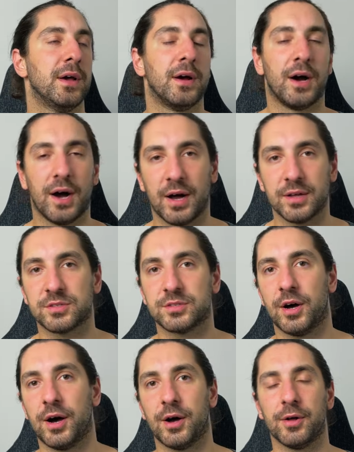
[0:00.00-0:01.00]
hard
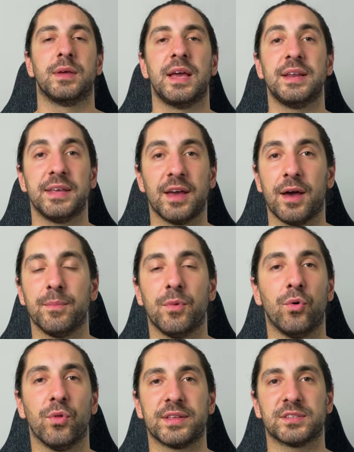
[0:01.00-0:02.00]
style, EDM,
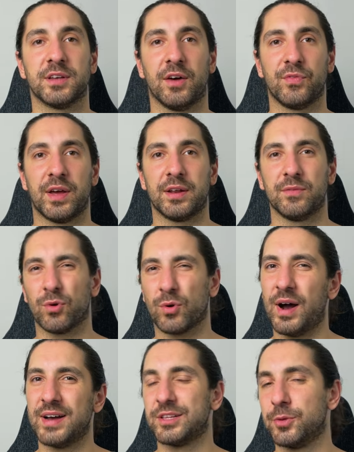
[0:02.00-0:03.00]
all that stuff that
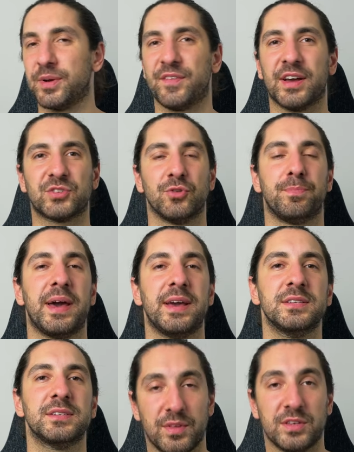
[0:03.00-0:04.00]
requires a little bit of extra bass,